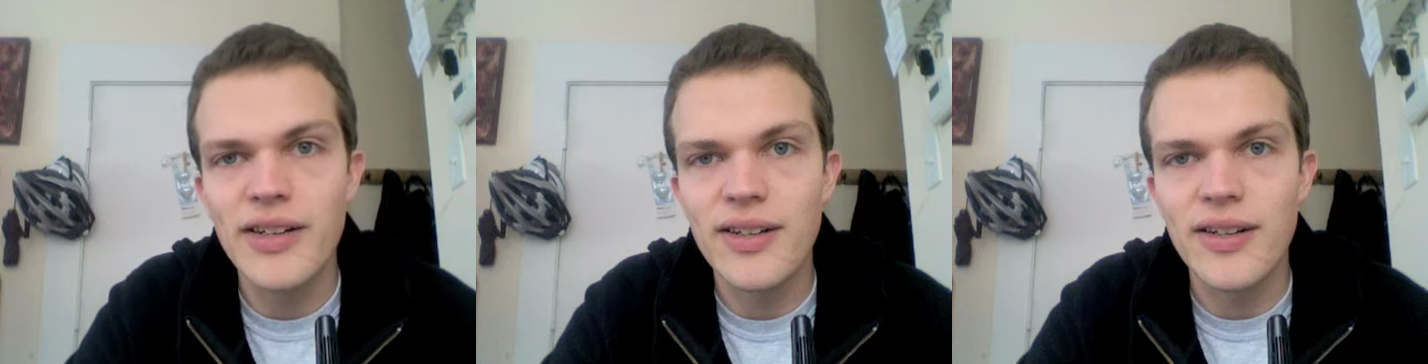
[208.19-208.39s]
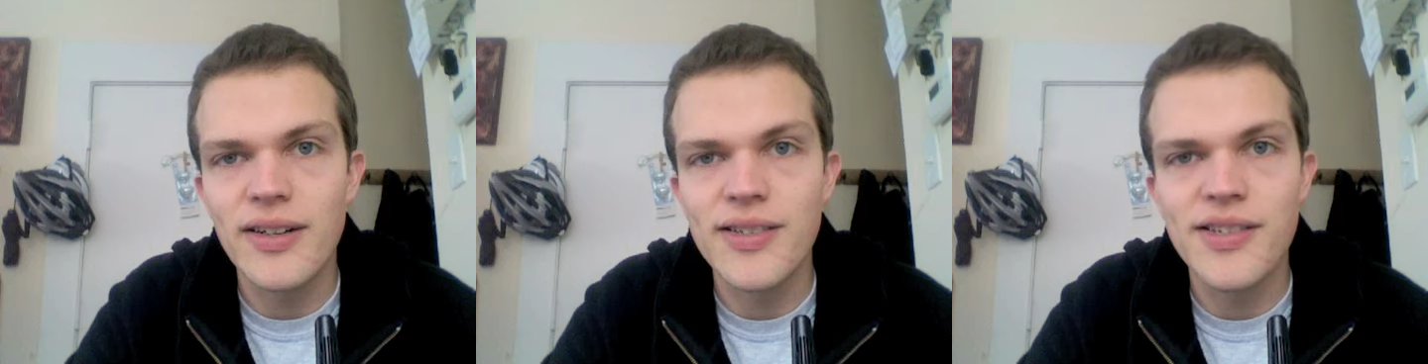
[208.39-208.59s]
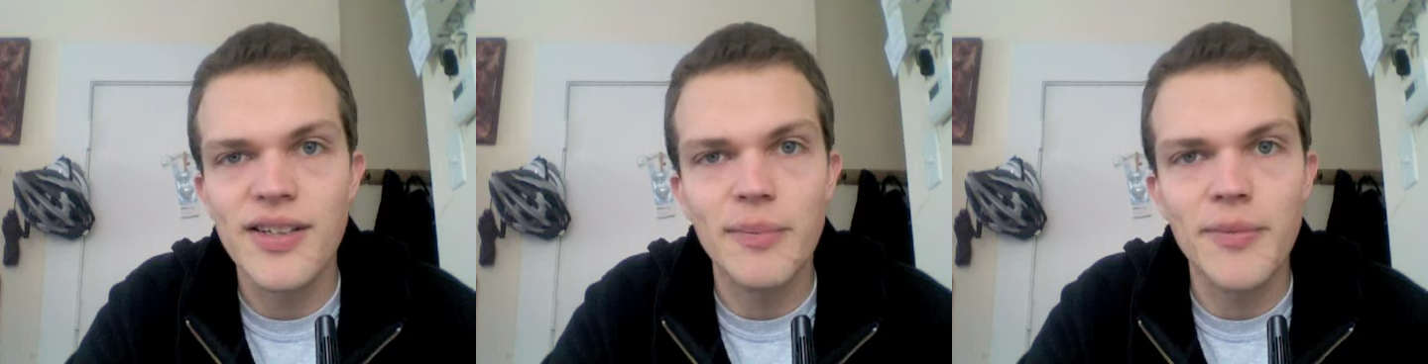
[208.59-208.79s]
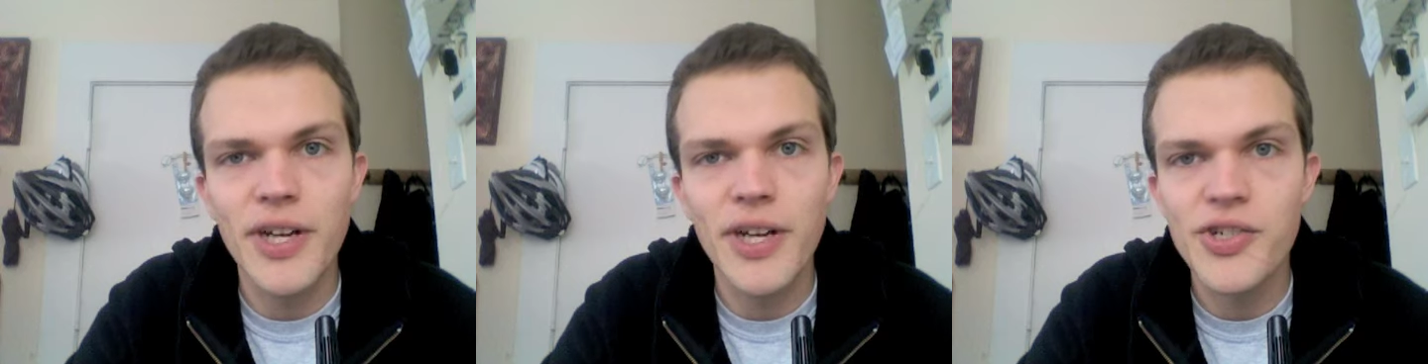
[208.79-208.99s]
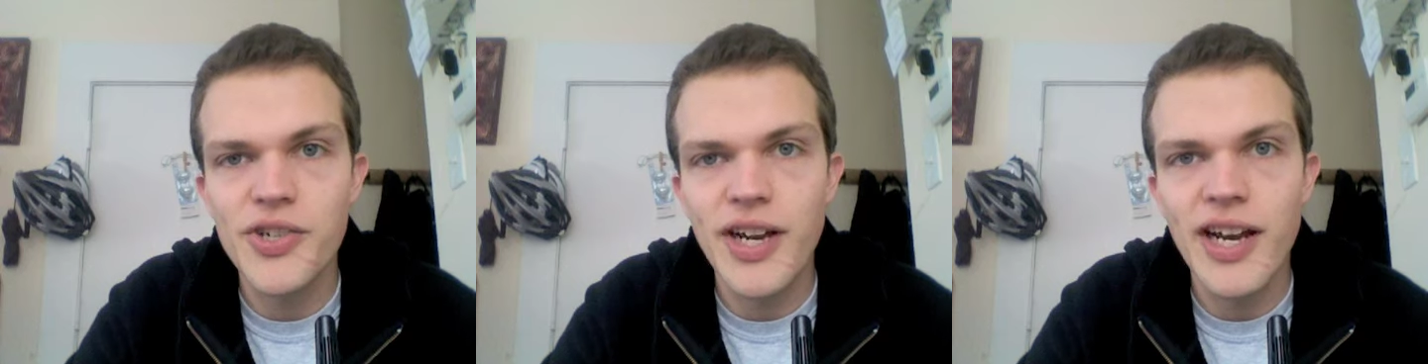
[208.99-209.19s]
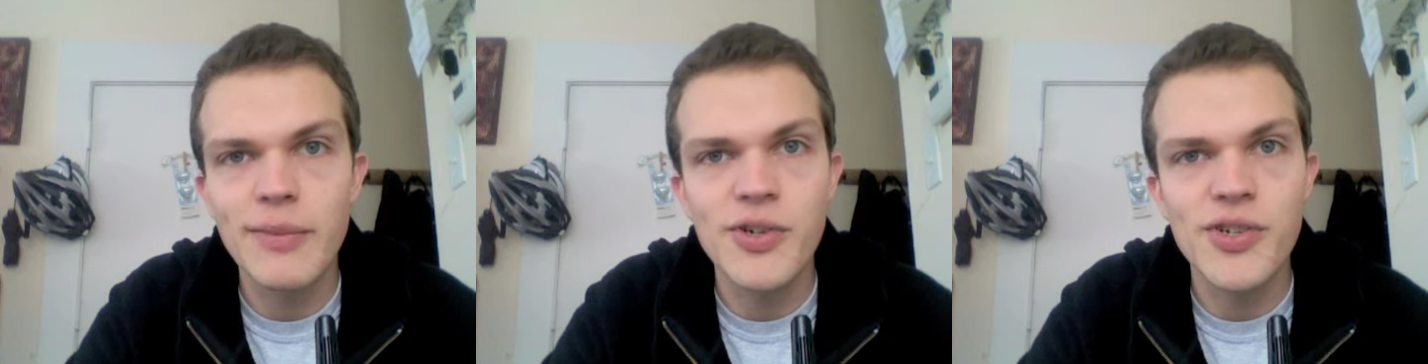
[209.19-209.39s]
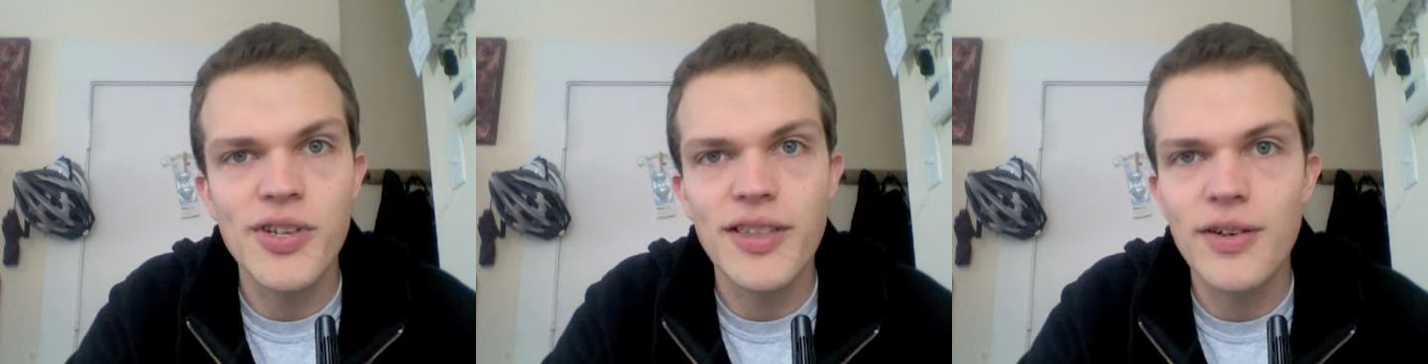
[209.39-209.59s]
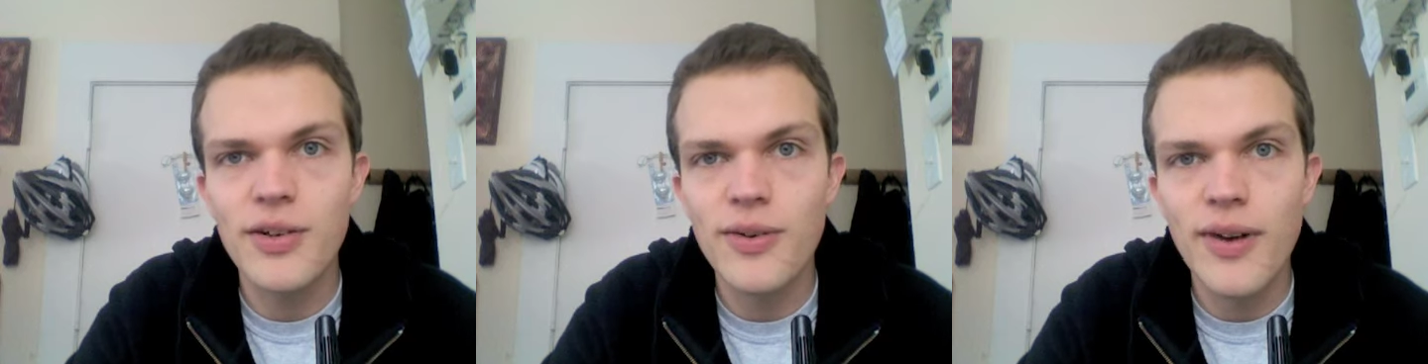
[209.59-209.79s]
her as some nut job, just
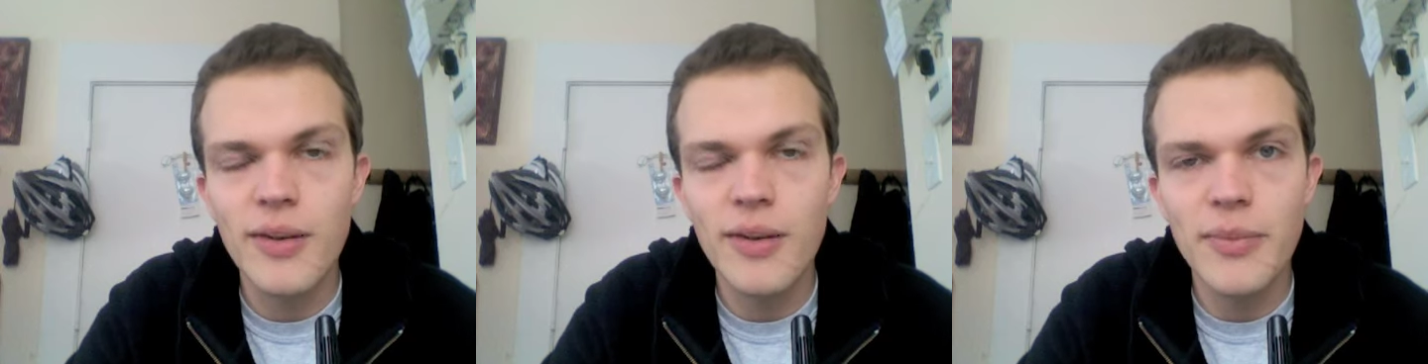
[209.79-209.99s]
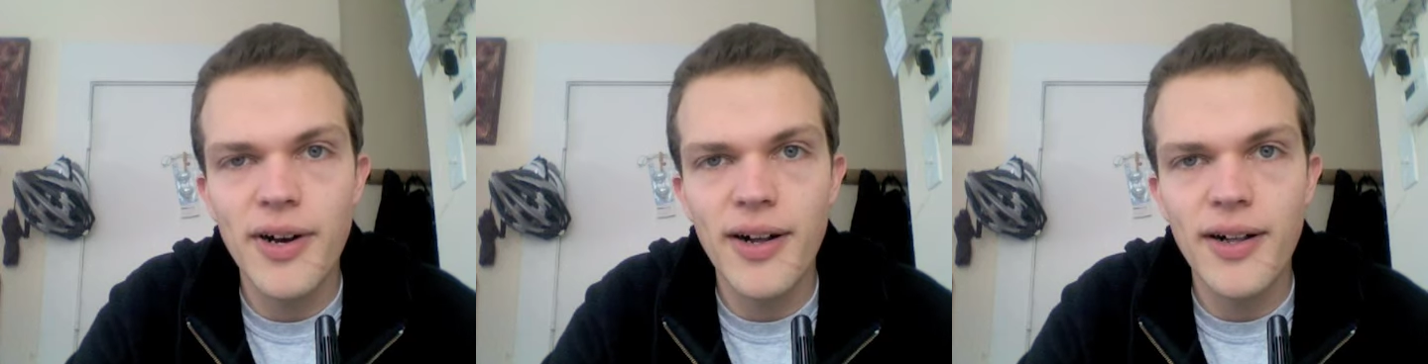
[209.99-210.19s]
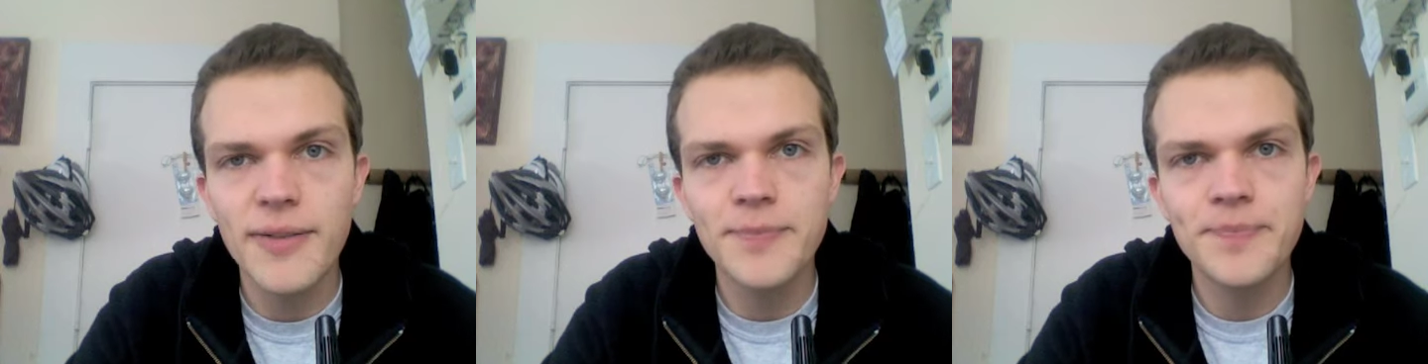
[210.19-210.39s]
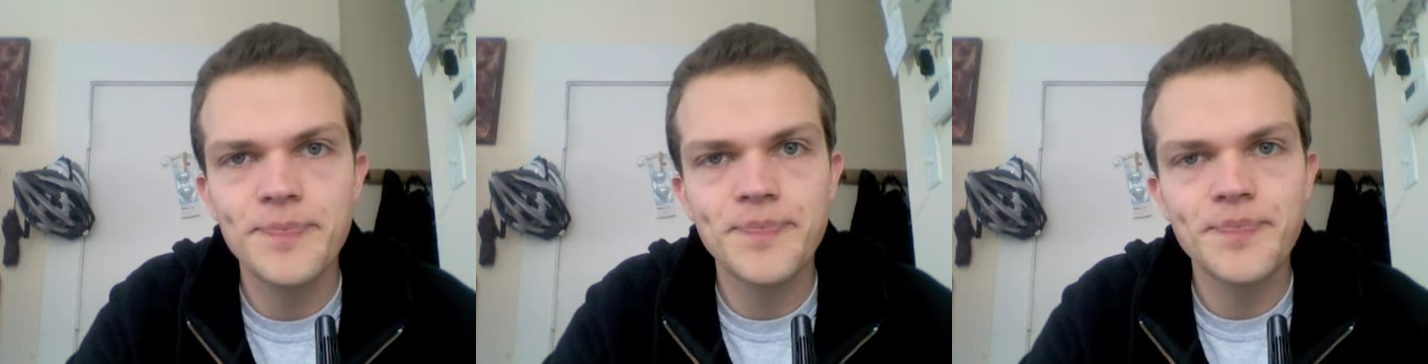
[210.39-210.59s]
like they did Ron Paul.